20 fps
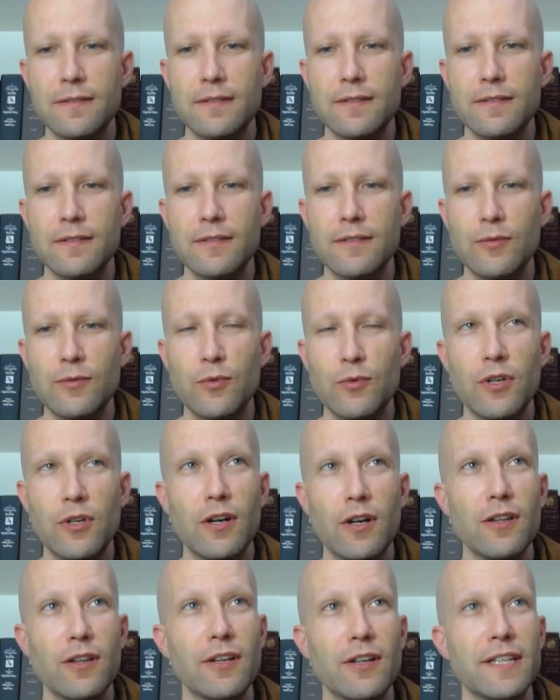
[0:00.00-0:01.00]
we're all
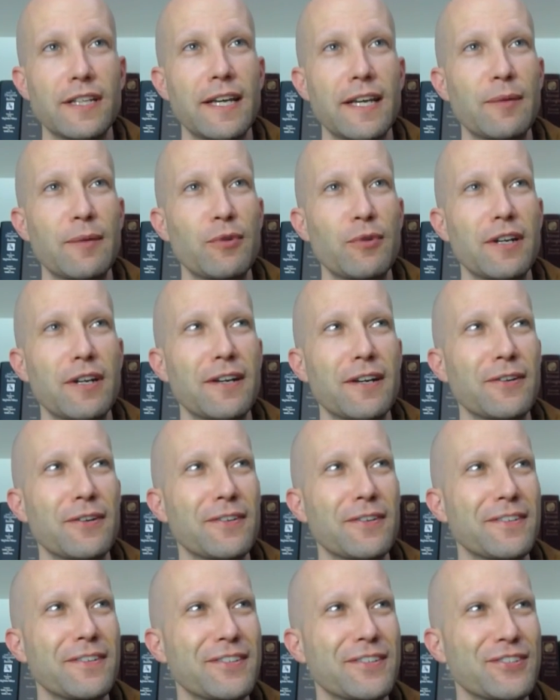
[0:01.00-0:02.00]
on camera now, so